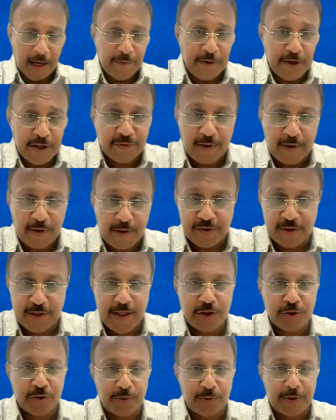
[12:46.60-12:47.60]
how it is
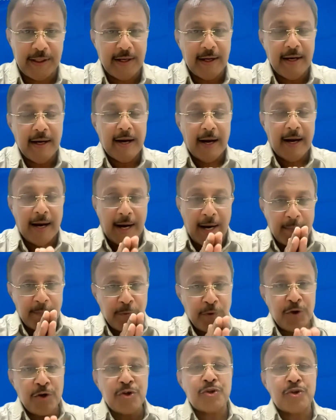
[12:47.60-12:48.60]
functioning. Today,
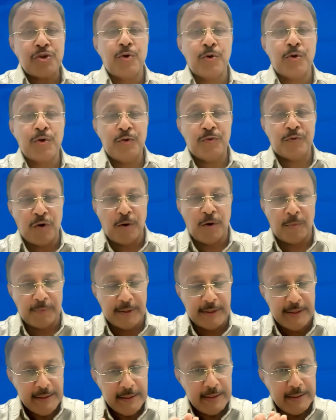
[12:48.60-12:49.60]
I'm going to show you
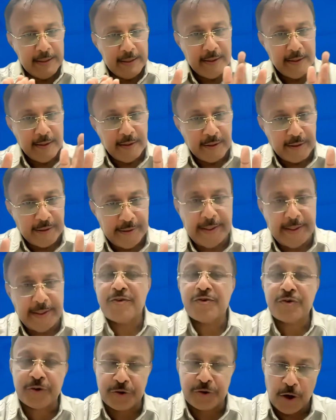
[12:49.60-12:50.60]
from the
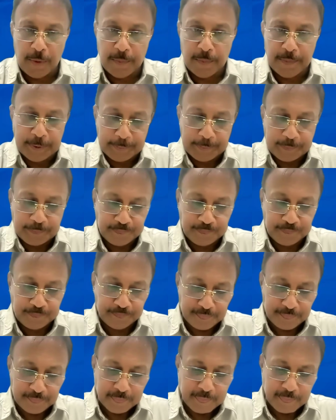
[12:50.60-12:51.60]
desktop.
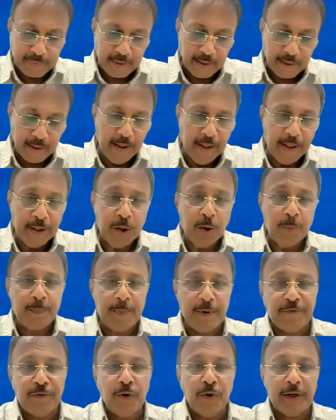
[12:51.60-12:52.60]

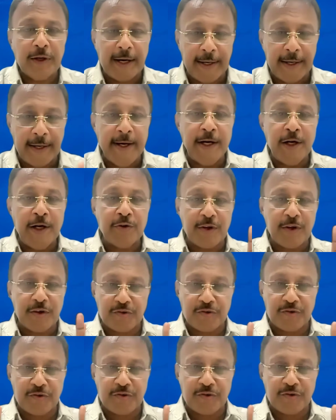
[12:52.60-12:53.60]
Now, before getting into
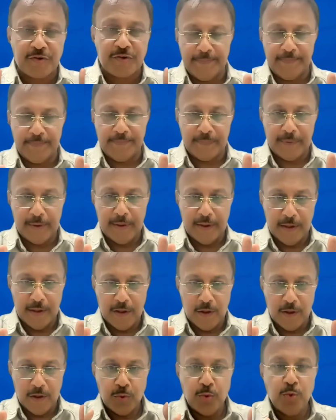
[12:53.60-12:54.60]
the screen,
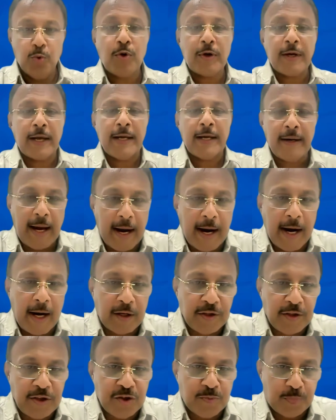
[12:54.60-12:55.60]
who can
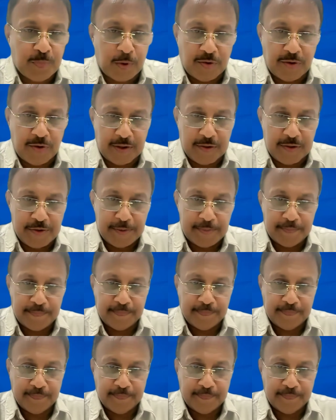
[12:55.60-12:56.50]
add these projects?